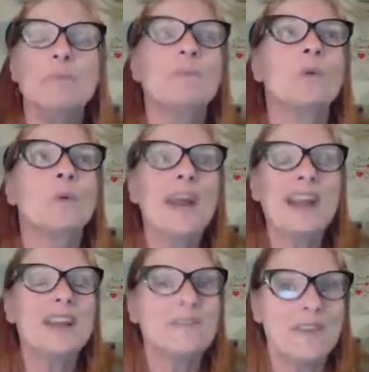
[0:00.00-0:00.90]
write
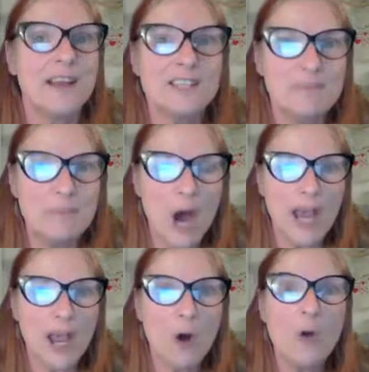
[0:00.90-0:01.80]
an effective
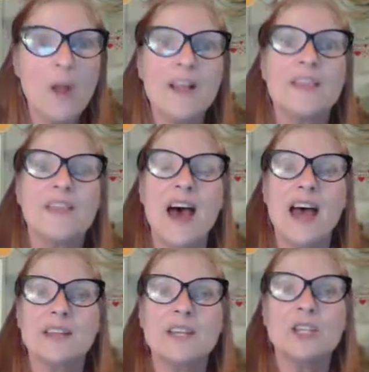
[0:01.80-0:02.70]
bio
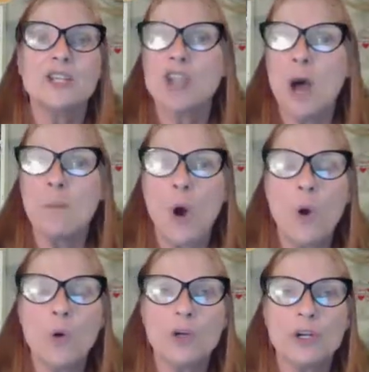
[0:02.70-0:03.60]
that shop
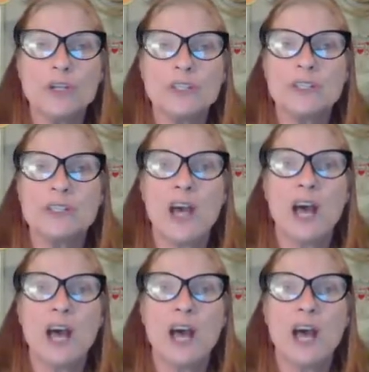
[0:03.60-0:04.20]
owners,